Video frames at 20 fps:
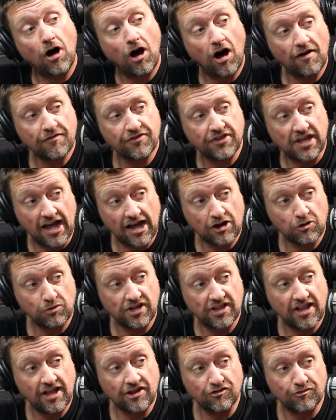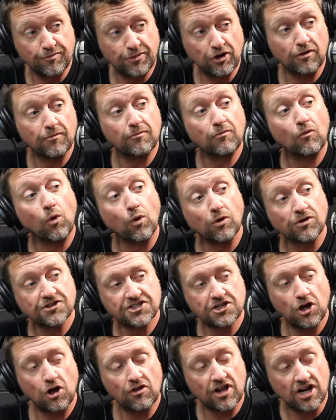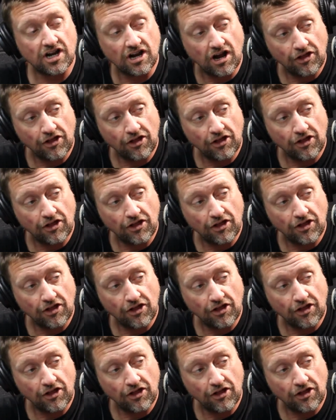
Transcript: off the equity that you've built more so than in